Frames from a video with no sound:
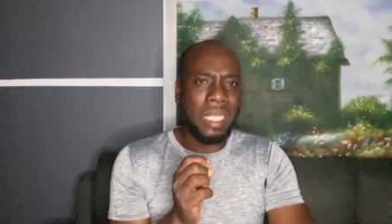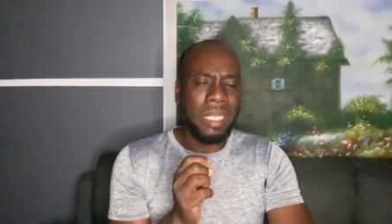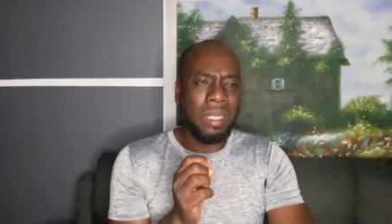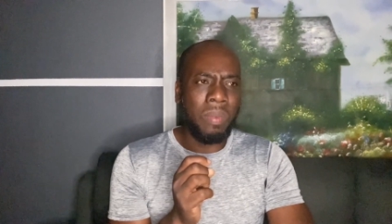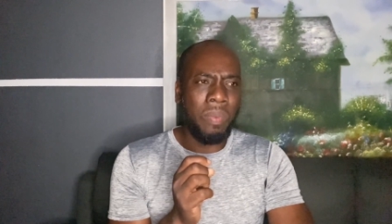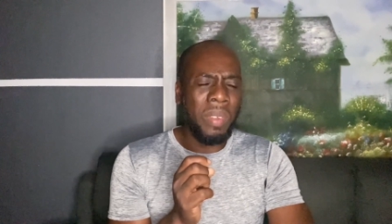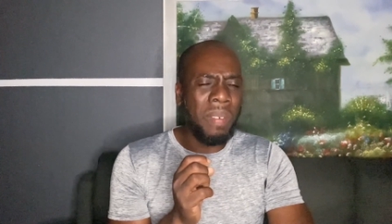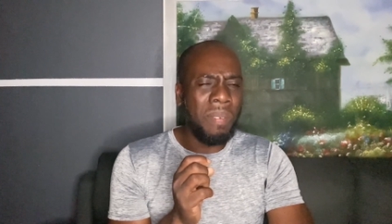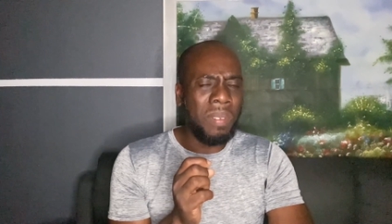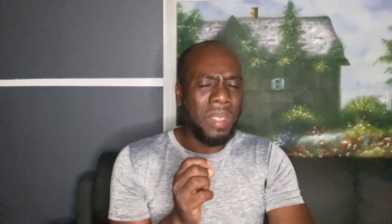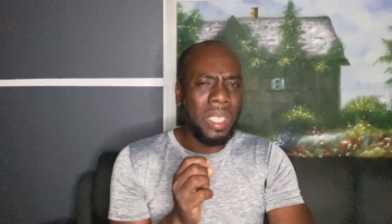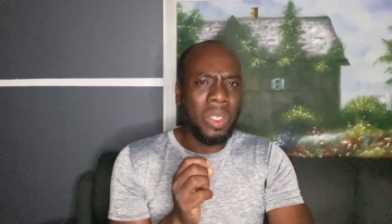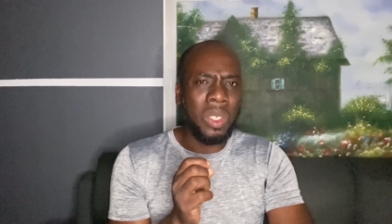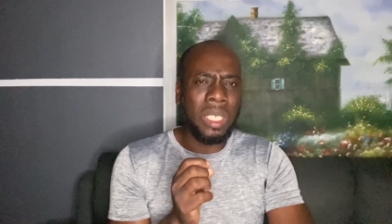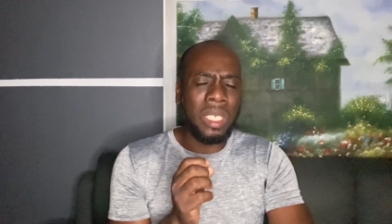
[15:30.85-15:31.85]
fifty
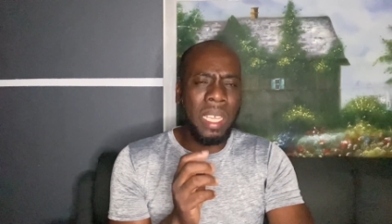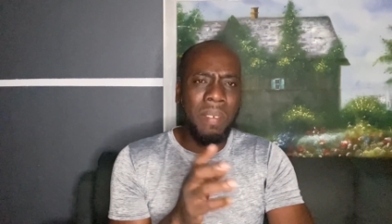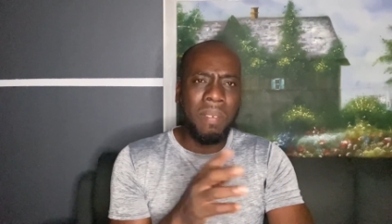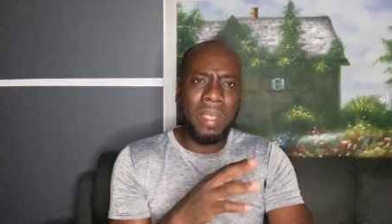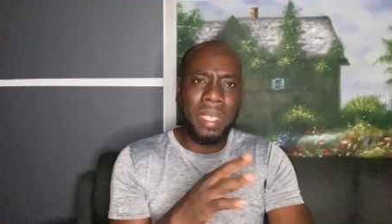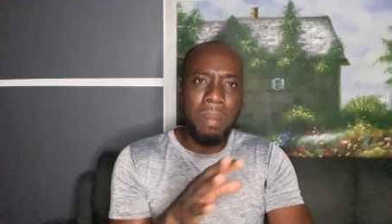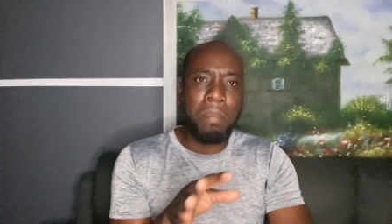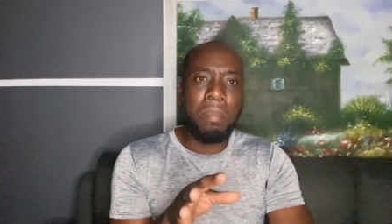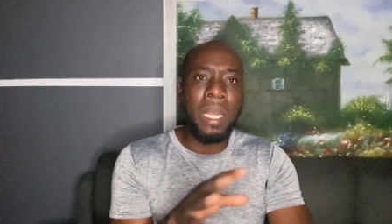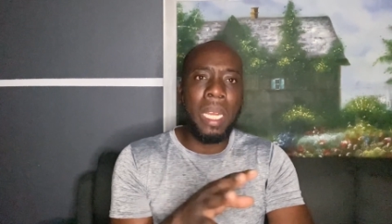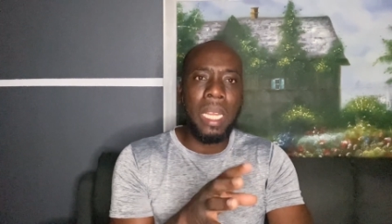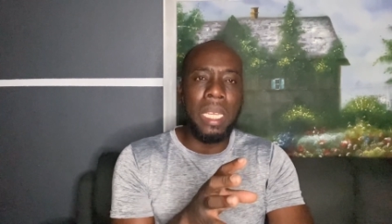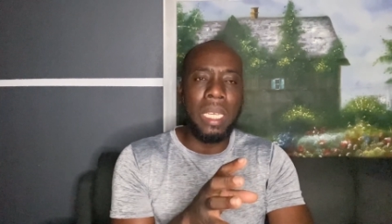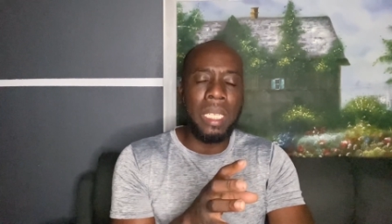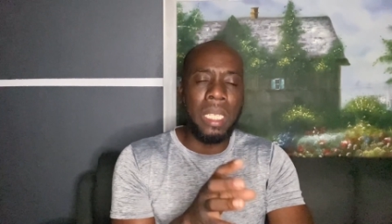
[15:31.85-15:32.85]
to seventy
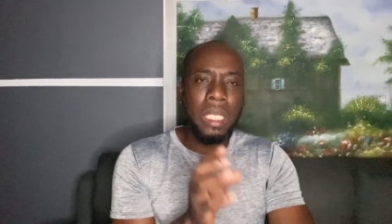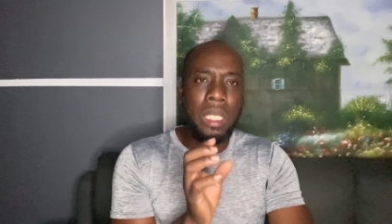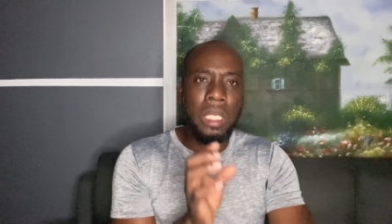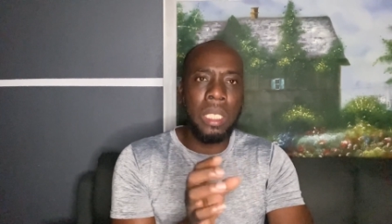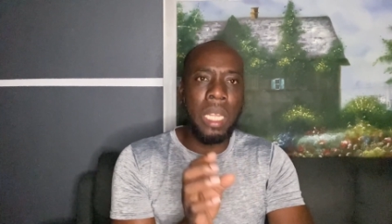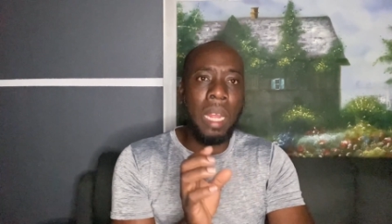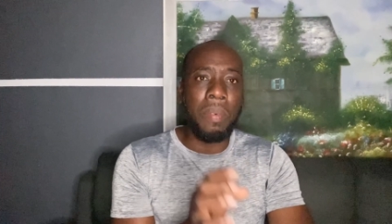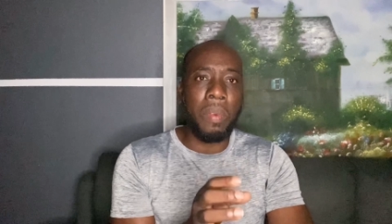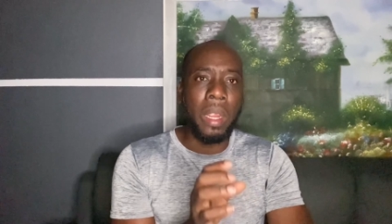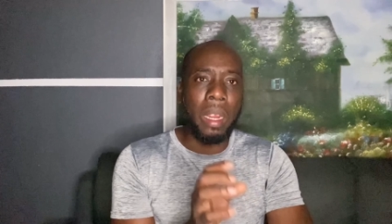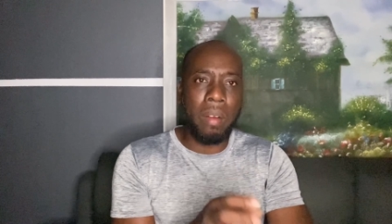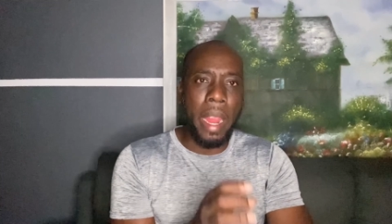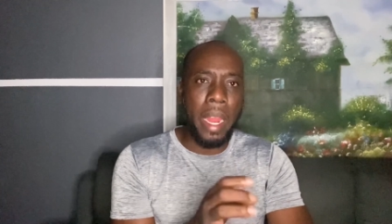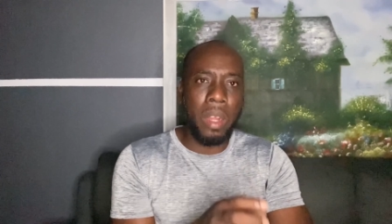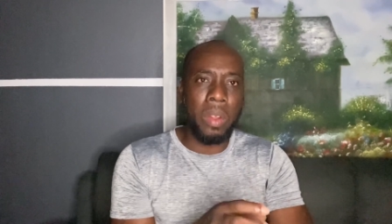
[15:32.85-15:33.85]
billion in Africa
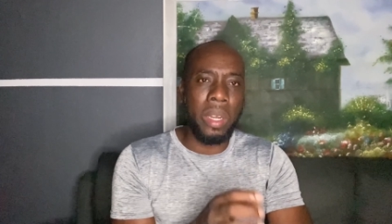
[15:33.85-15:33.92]
right now.